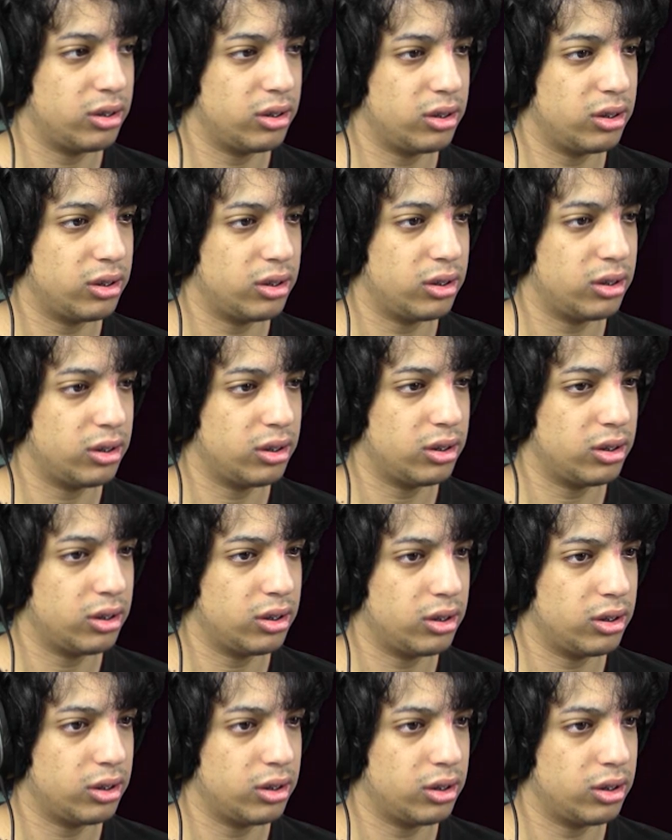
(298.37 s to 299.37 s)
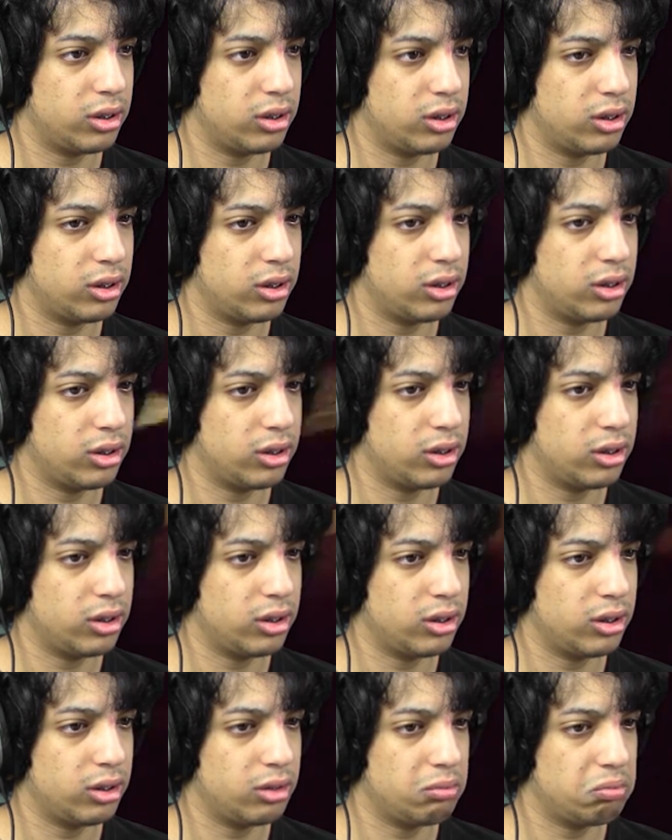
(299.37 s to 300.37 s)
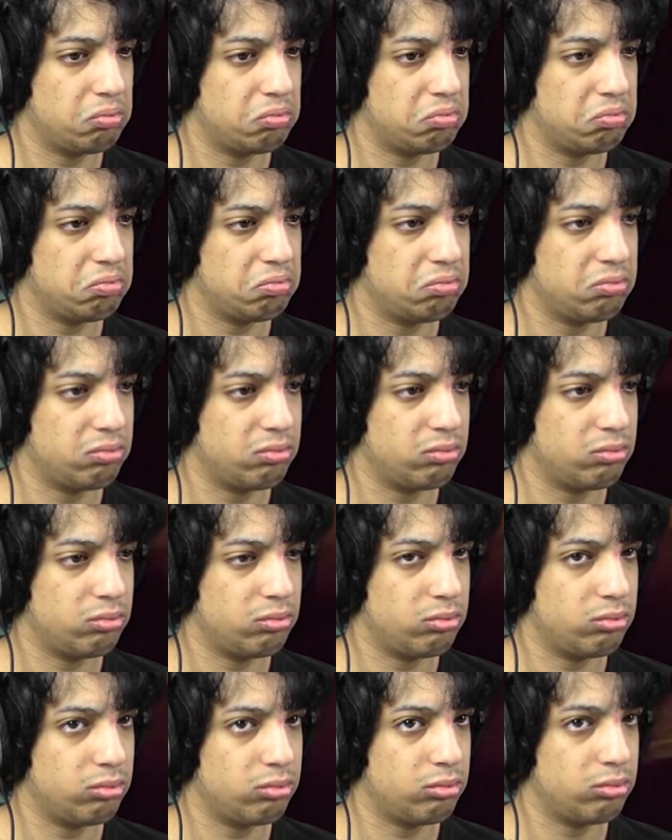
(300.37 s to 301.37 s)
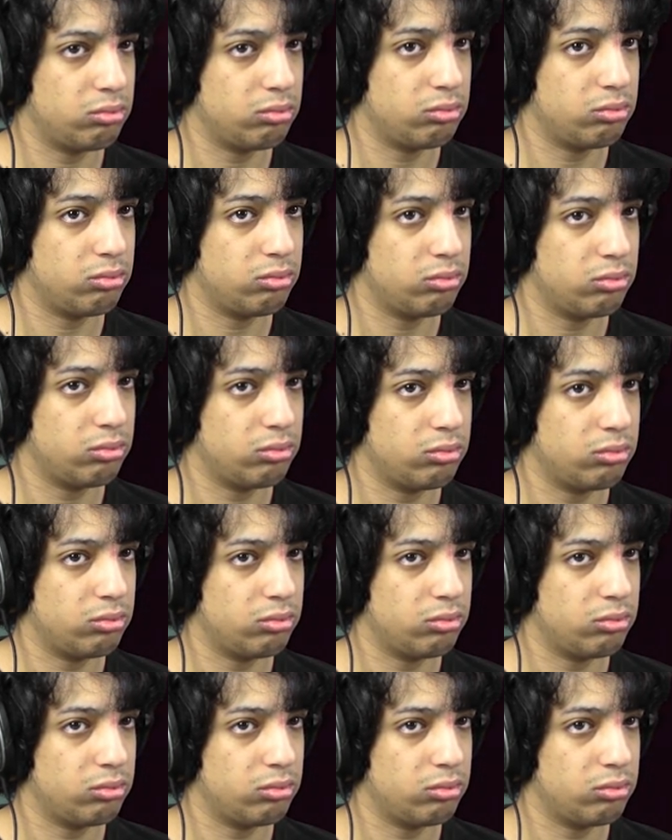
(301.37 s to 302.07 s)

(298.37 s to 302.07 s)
Nothing is said.